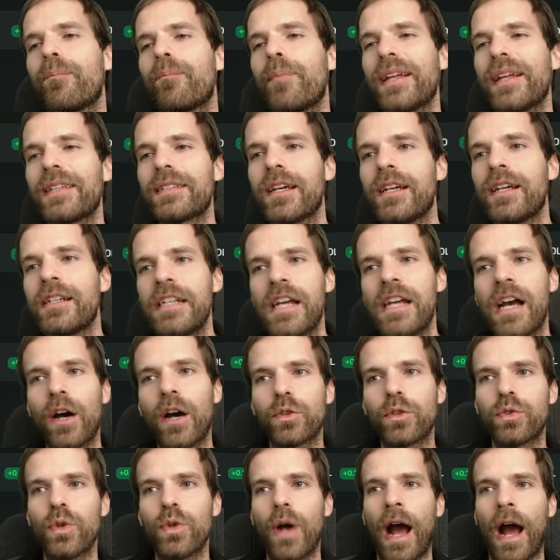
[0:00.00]
better idea
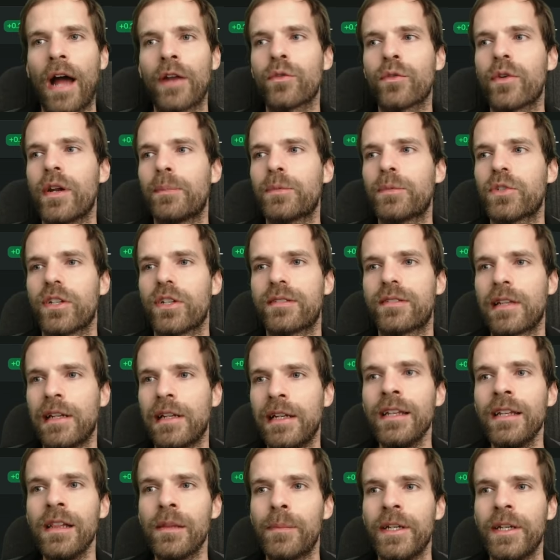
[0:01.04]
how to unwrap just a
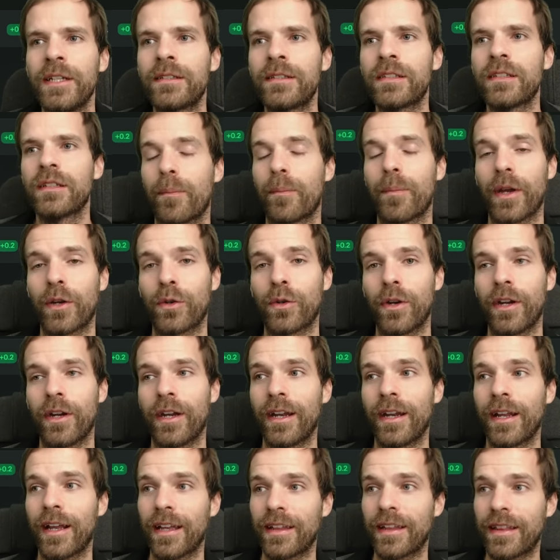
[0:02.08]
little bit by
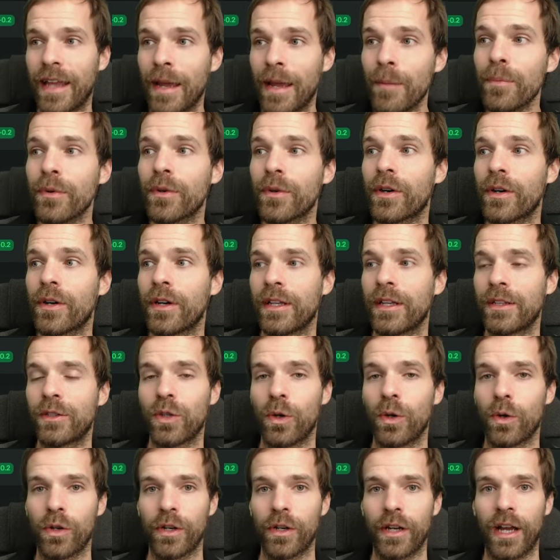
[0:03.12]
creating a temporary
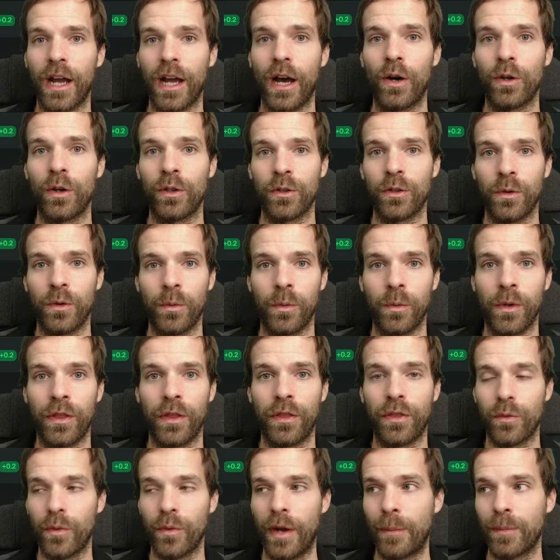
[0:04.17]
token account
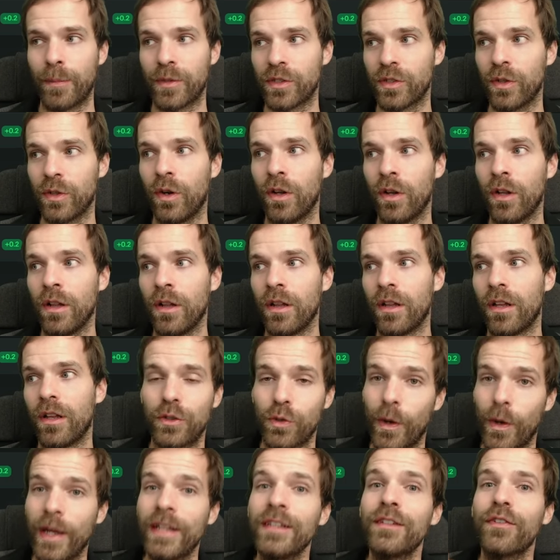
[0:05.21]
with wrapped S O L,
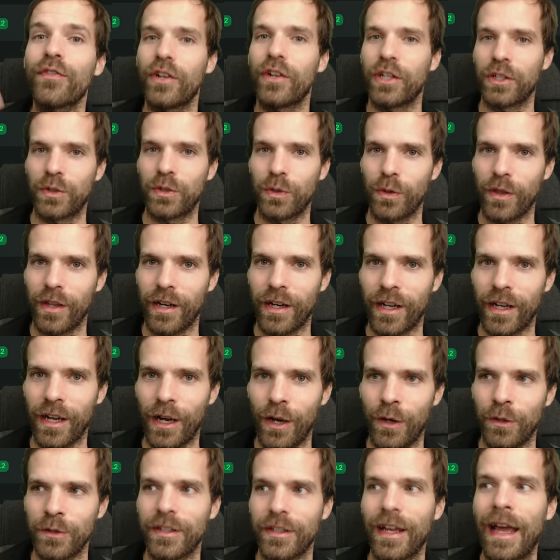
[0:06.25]
transferring to that
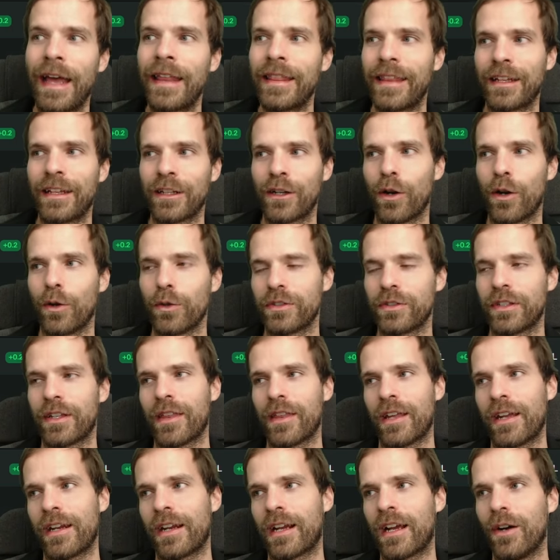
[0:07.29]
account and then closing
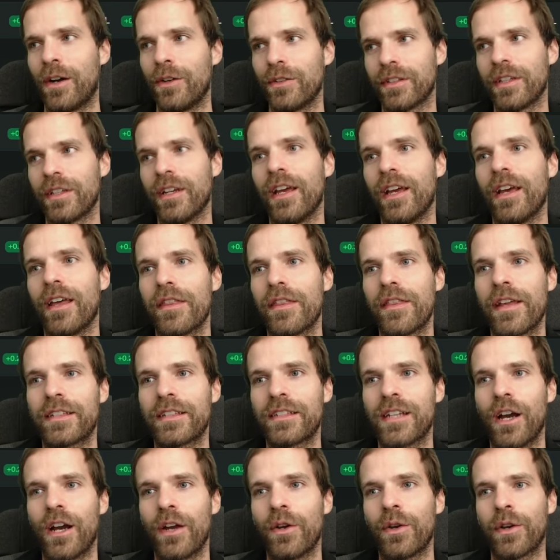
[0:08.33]
that account. That's
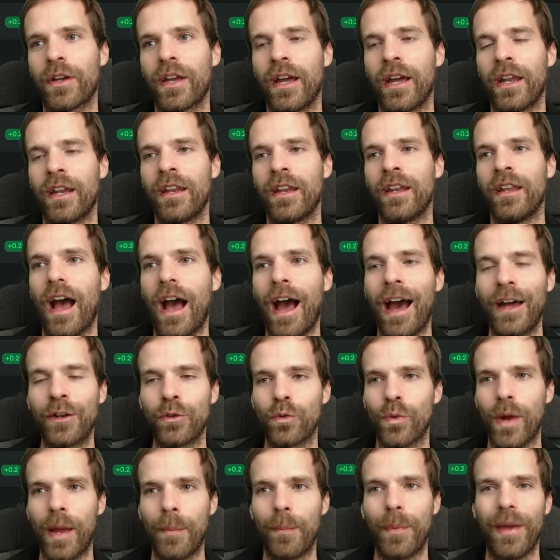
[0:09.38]
how you can
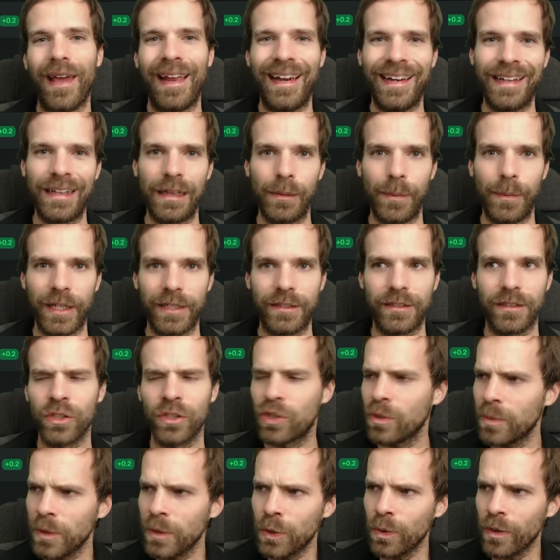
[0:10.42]
unwrap a little bit.
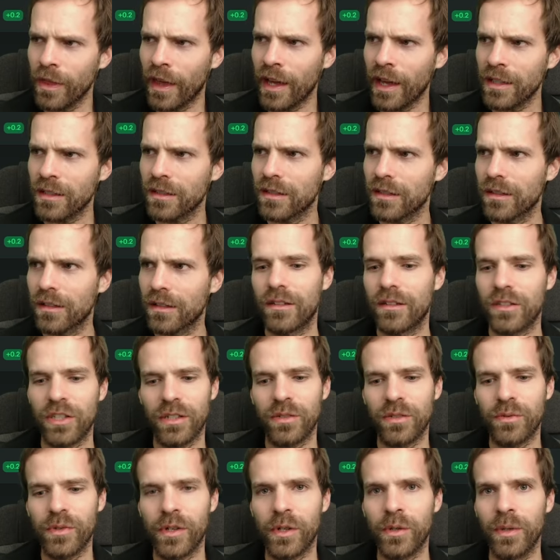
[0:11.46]
Should we do that
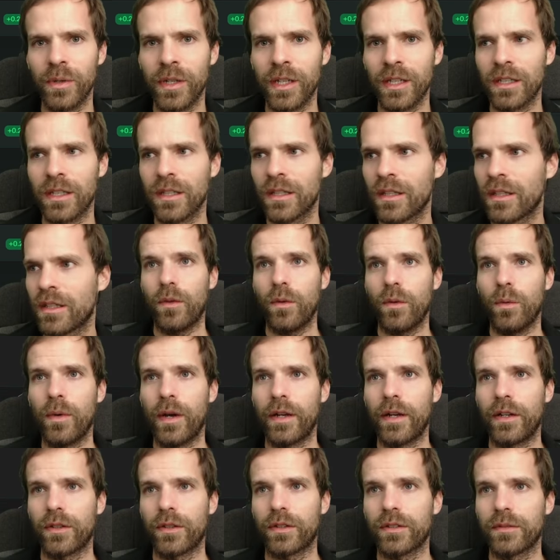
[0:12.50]
just real quick?
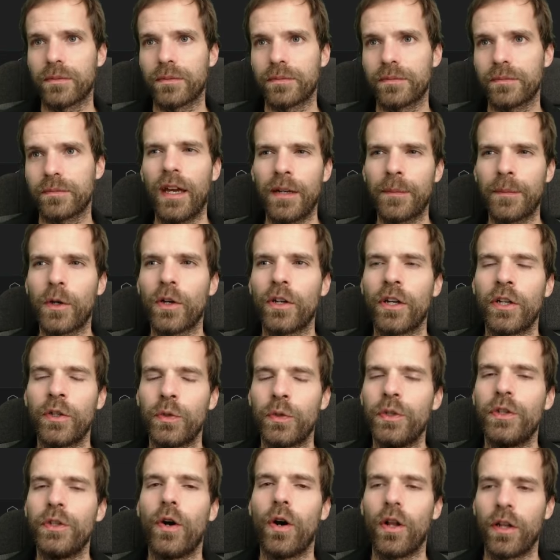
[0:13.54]
Why not? And I'm gonna
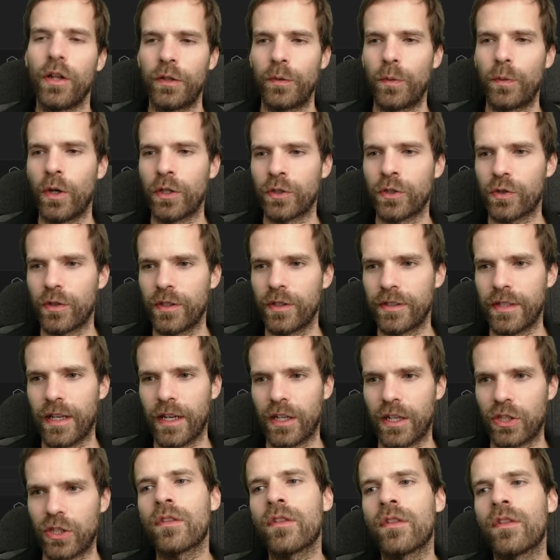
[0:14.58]
do it all in one
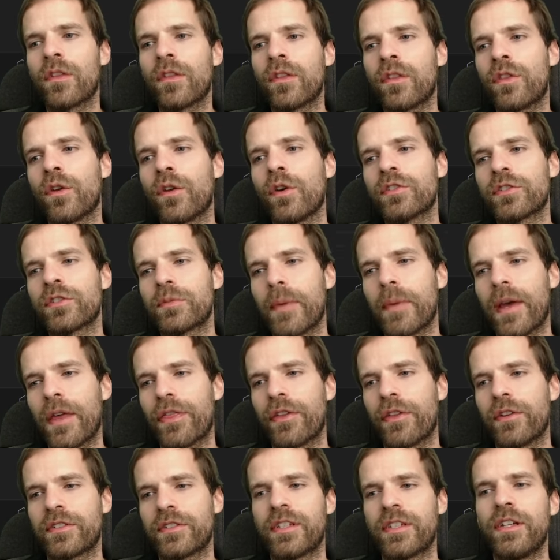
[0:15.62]
transaction. Those
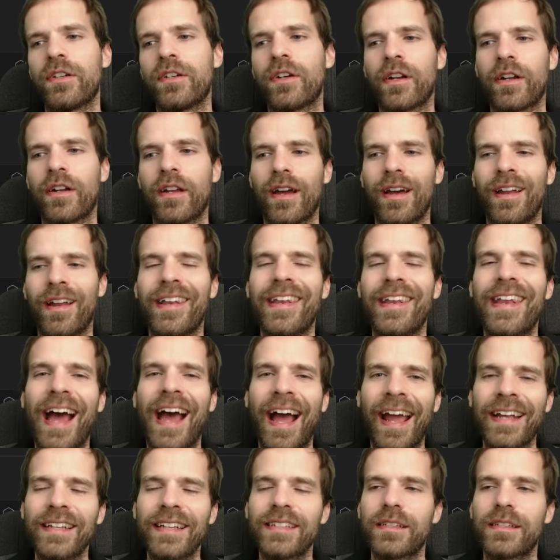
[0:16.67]
methods here are, are
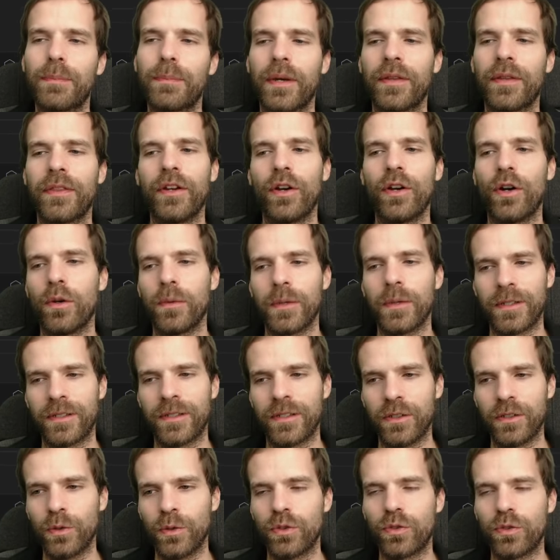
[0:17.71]
nice, but they
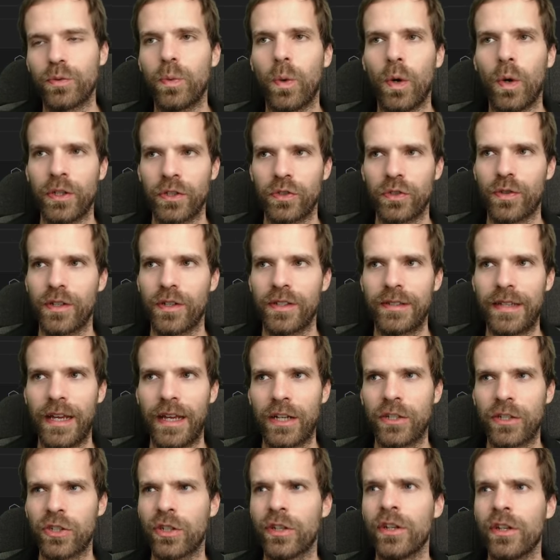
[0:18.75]
always use one
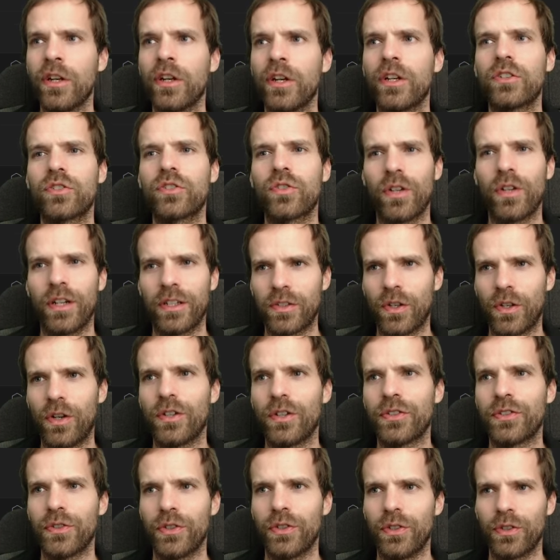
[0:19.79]
transaction. So let's
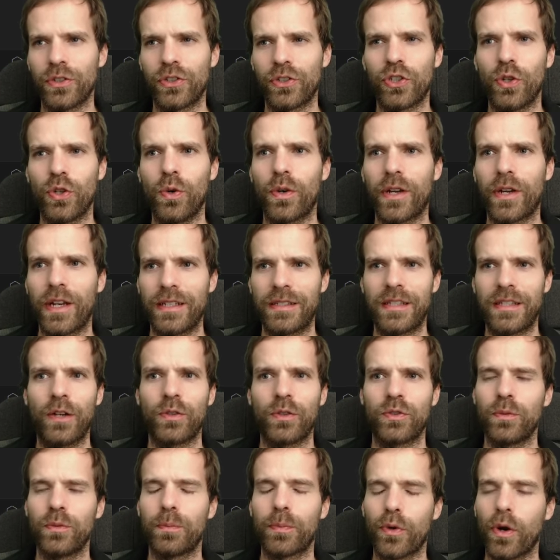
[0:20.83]
also showcase how
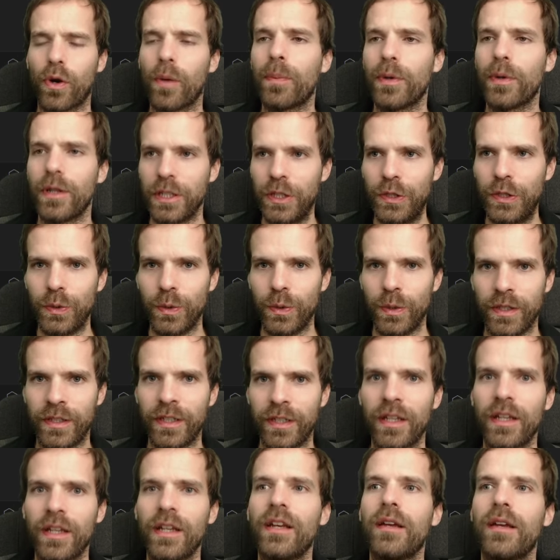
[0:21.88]
to properly do it
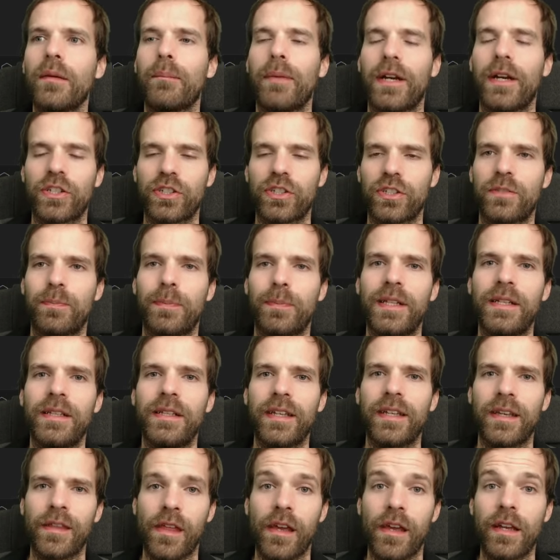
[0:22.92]
by just
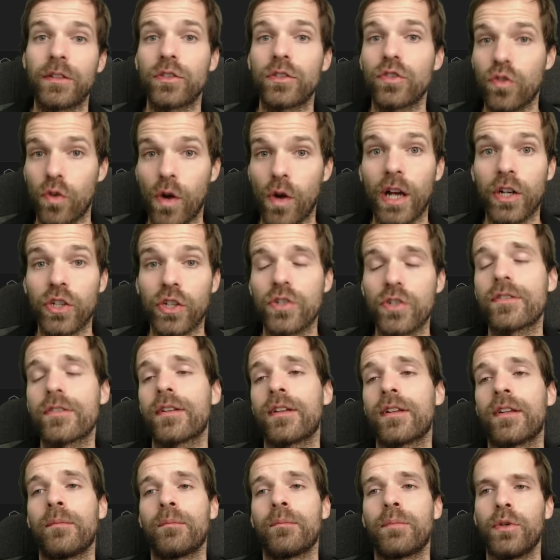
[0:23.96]
building the instructions
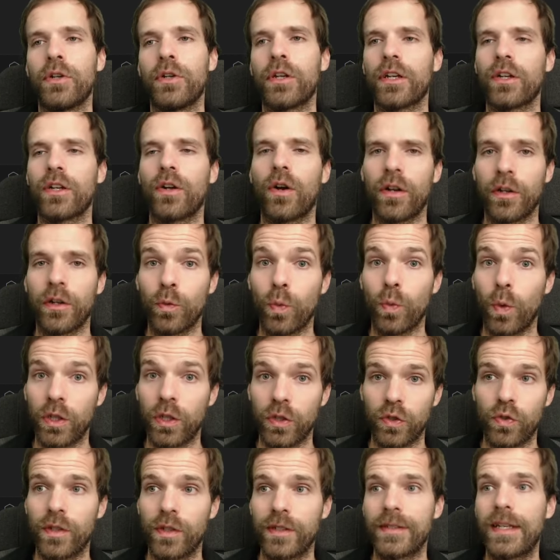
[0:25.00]
and then putting it all in one
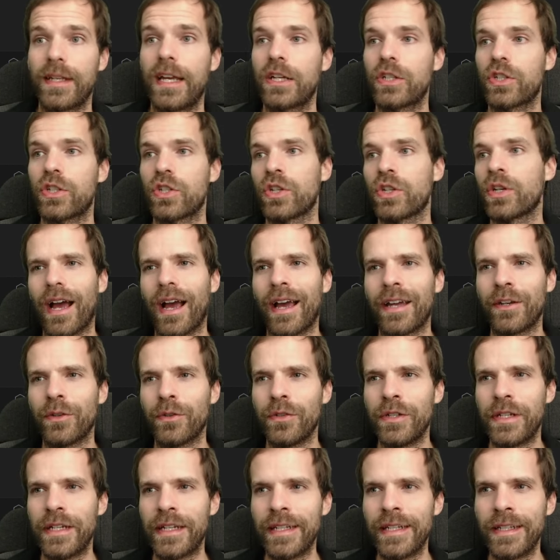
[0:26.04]
transaction. I
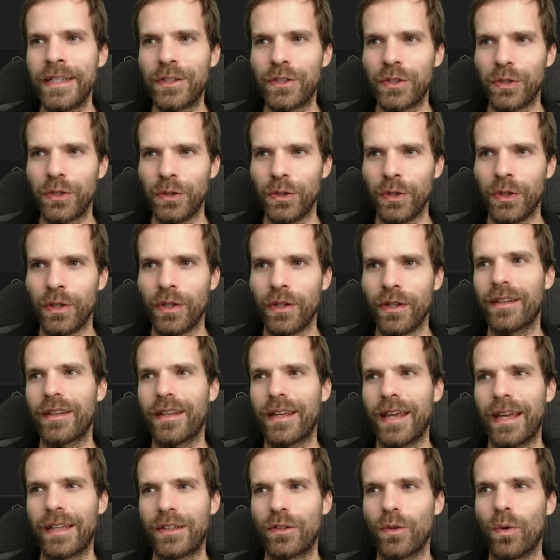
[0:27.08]
don't need to
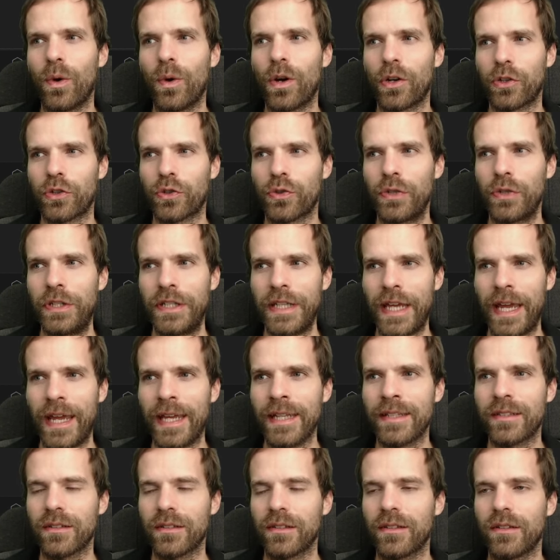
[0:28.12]
get or
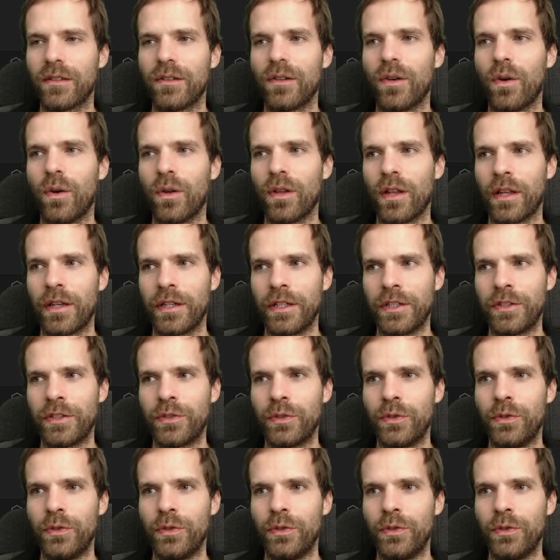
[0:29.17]
create. All I need to